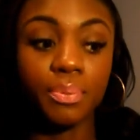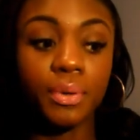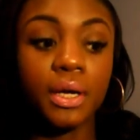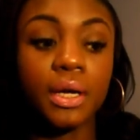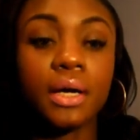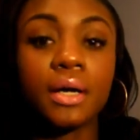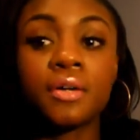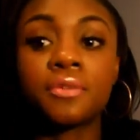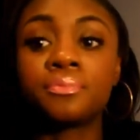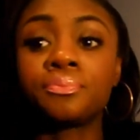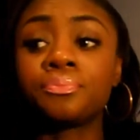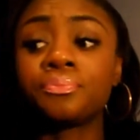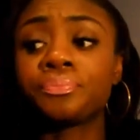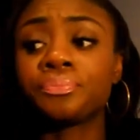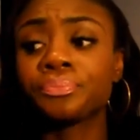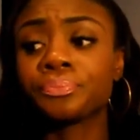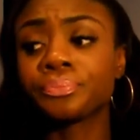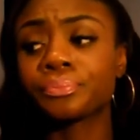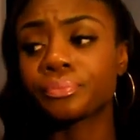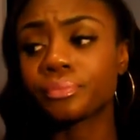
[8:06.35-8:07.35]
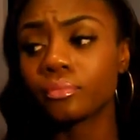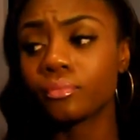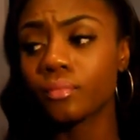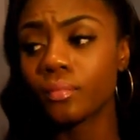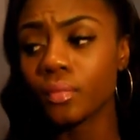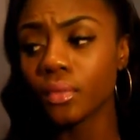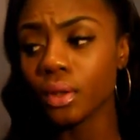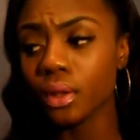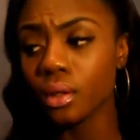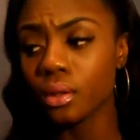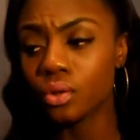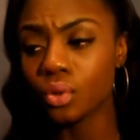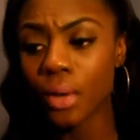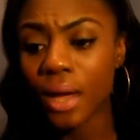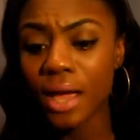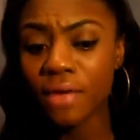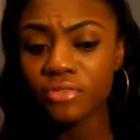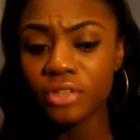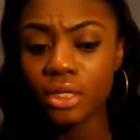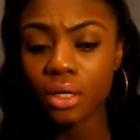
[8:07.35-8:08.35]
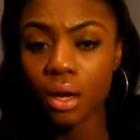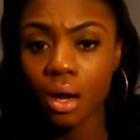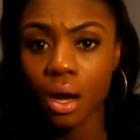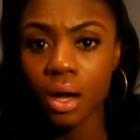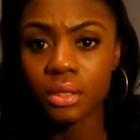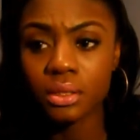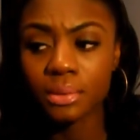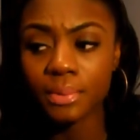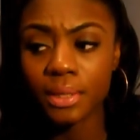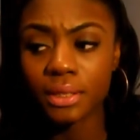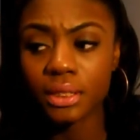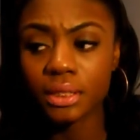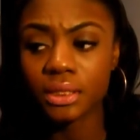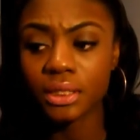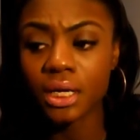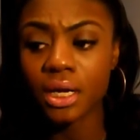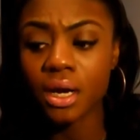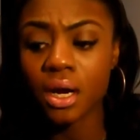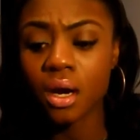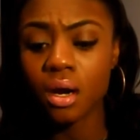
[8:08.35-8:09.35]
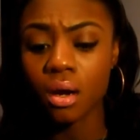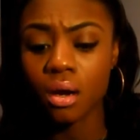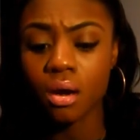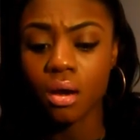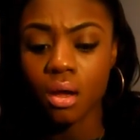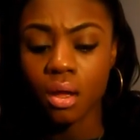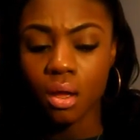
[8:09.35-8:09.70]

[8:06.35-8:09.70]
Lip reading: But do I have any cons about this hair?